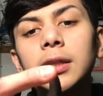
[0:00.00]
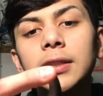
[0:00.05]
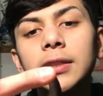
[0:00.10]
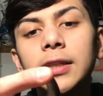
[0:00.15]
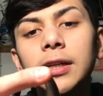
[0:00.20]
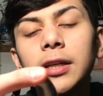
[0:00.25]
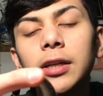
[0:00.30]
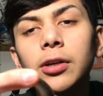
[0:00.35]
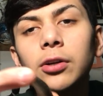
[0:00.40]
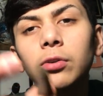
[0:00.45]

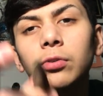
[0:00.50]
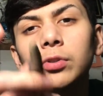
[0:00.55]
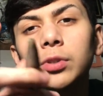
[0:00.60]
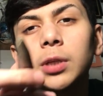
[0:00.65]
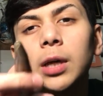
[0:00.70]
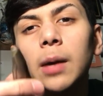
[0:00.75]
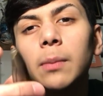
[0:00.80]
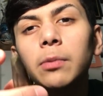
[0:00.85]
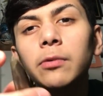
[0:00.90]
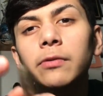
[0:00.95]
sinker on
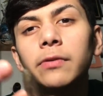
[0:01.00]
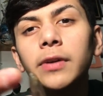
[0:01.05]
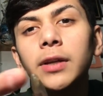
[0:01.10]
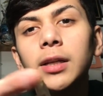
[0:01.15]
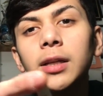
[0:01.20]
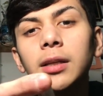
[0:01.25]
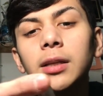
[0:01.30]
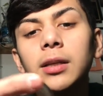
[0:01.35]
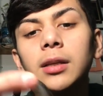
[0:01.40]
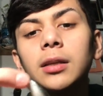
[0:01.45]
top of
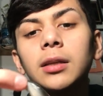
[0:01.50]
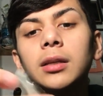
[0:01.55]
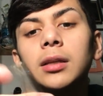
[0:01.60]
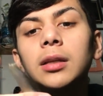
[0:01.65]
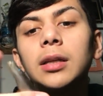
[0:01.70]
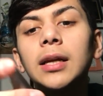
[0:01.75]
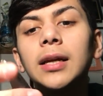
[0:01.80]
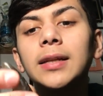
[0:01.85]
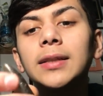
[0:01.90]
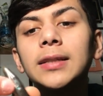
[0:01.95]
it,
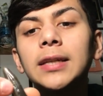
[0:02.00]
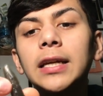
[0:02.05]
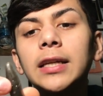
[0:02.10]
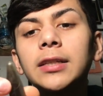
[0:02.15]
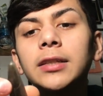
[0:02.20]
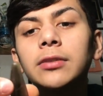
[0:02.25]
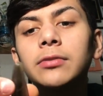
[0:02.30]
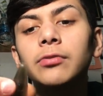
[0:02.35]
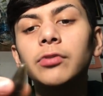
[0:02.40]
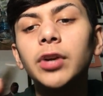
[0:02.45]
like a
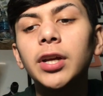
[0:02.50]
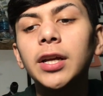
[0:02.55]
Texas